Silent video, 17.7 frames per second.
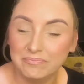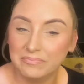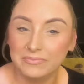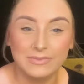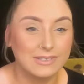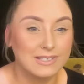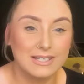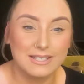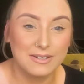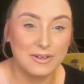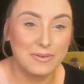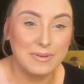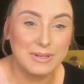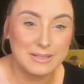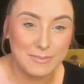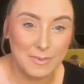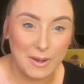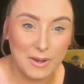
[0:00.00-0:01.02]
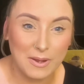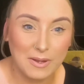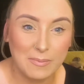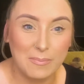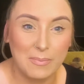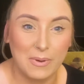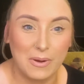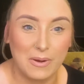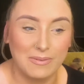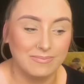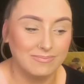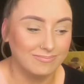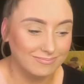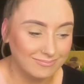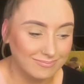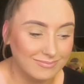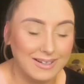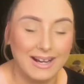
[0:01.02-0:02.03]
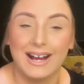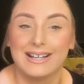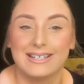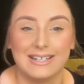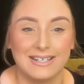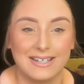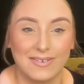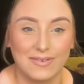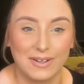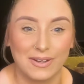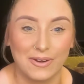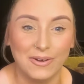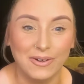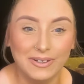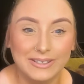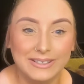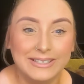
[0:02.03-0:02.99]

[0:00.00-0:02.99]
It doesn't always work, but I did give it a go.